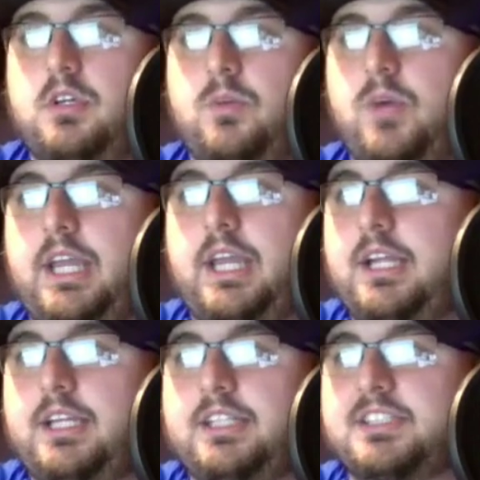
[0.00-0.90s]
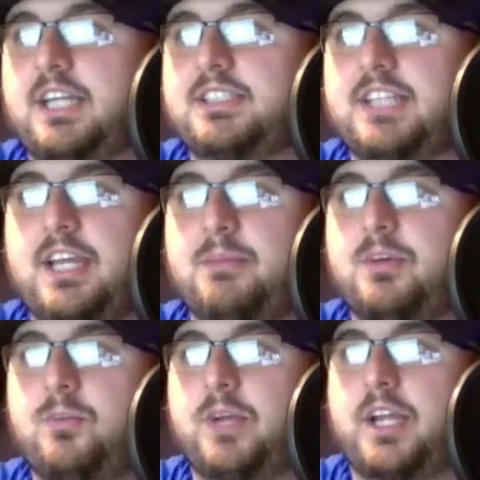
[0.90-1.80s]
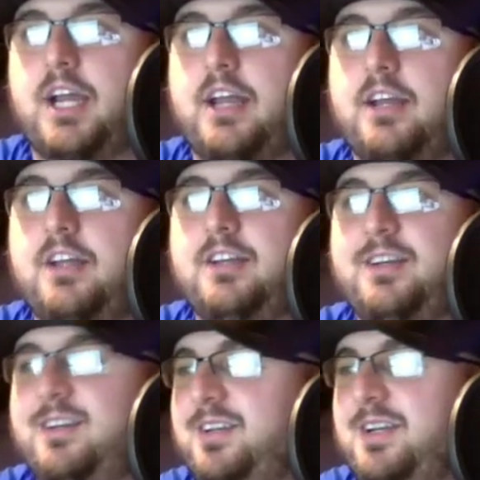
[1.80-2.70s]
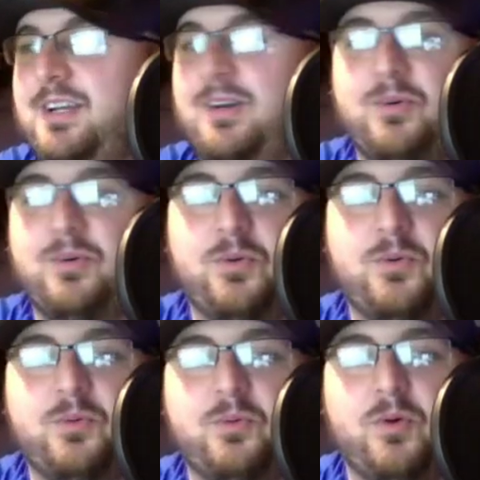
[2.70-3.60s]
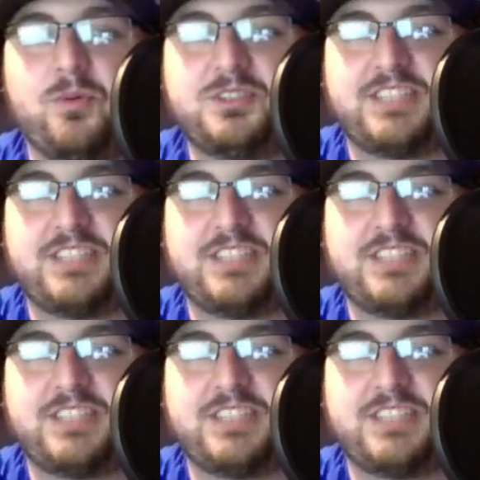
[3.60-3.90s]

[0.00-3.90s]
why can't I get this guy's name? Oh my God. What was the